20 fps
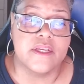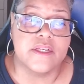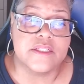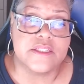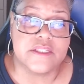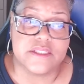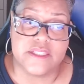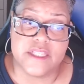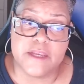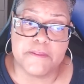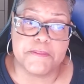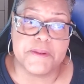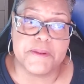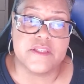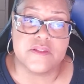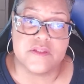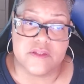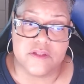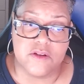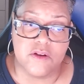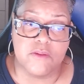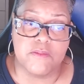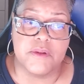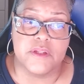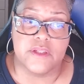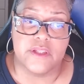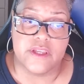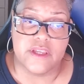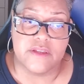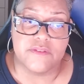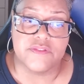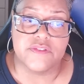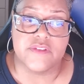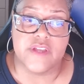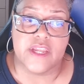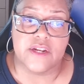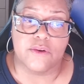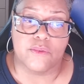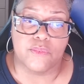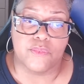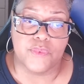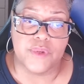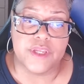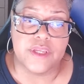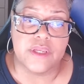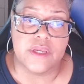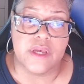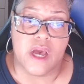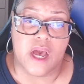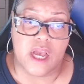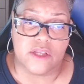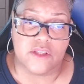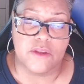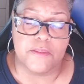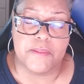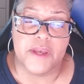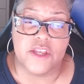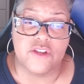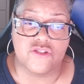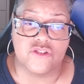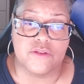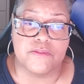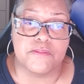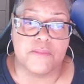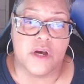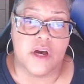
Sleepy still believes that a reoccupation